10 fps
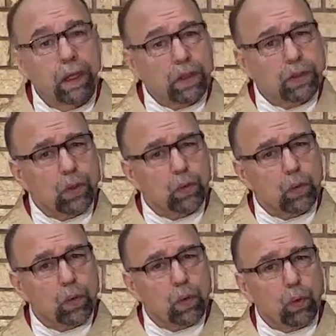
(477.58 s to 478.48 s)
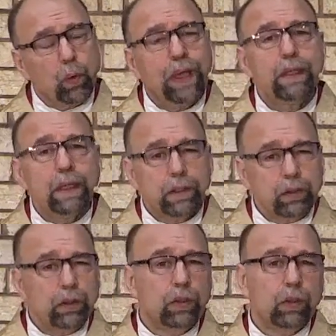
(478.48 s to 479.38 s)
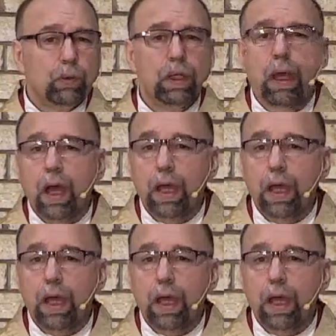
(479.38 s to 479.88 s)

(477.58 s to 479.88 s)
So when did you and I